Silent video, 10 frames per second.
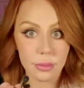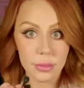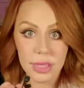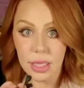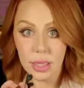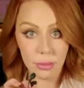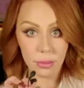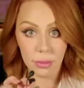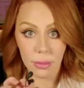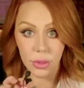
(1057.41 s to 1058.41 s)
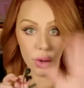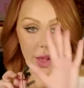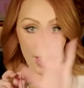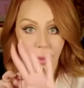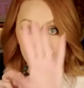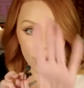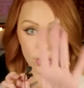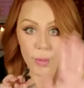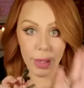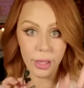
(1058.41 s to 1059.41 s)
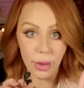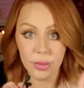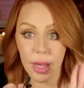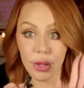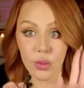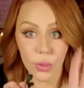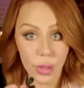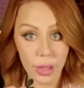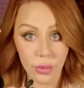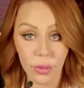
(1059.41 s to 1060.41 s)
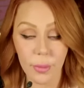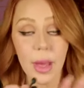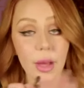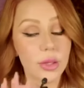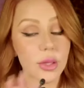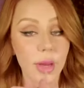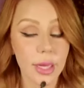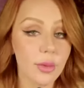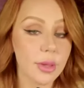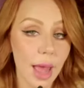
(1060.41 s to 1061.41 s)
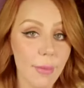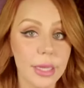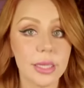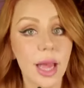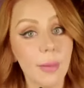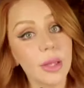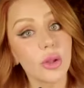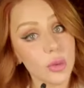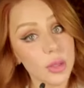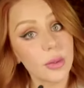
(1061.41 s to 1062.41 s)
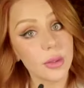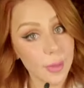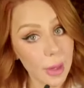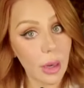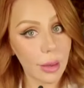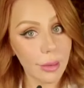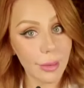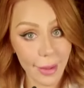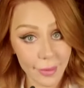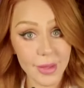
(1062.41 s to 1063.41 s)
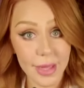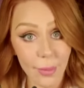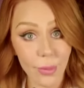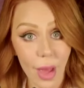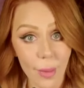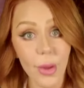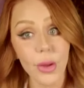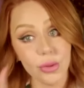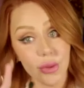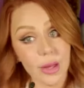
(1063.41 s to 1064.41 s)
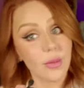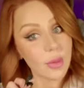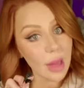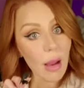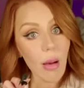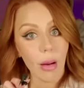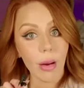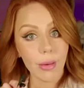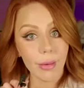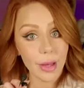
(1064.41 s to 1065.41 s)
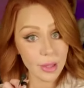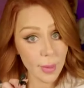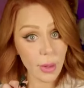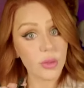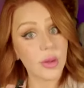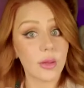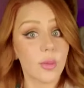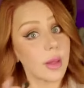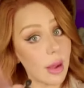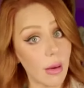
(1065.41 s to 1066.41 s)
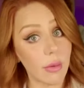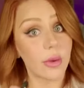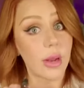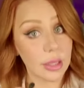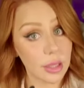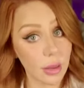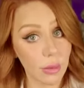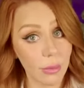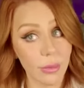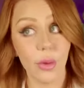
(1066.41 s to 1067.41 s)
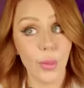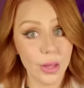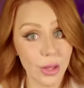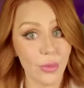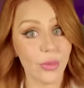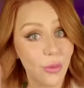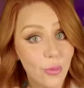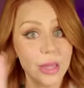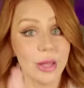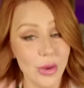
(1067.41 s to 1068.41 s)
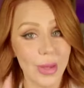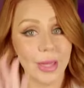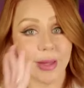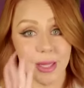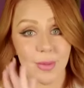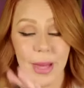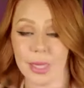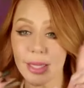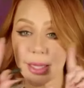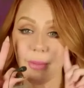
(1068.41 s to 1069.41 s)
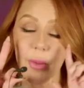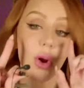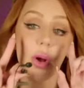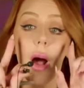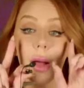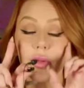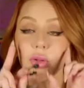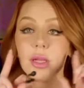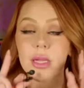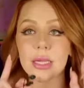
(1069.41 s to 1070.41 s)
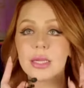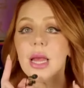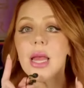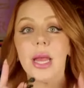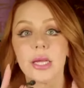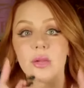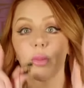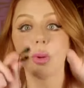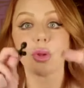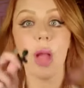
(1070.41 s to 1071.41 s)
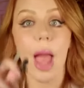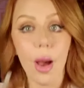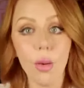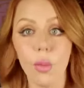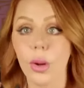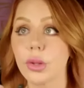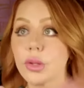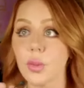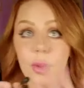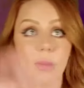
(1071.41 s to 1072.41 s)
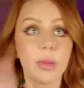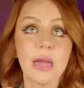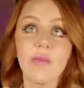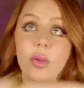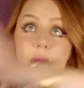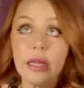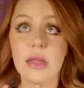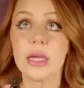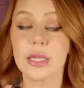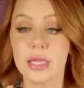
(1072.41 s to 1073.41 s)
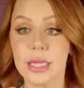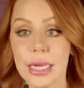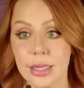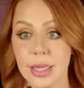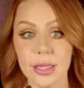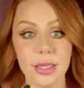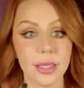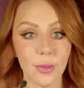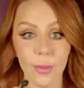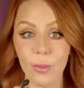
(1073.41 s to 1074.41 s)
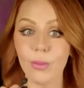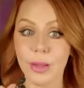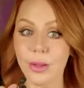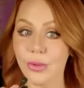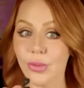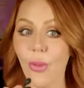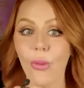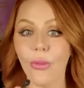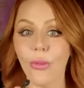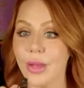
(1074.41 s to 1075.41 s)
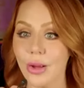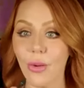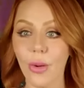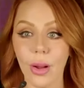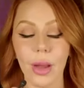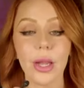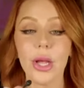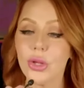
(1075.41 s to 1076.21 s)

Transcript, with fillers: That's it. Your eyeballs are your windows and you're looking through them. So guess what that means? That means you're still a spirit at the same time. So guess what they are? a spirit. So guess what they are? They're next to you. They're with you. They're with you in the space, except our consciousness is pushed outward. So we believe only this exists. But there's a whole thing going on.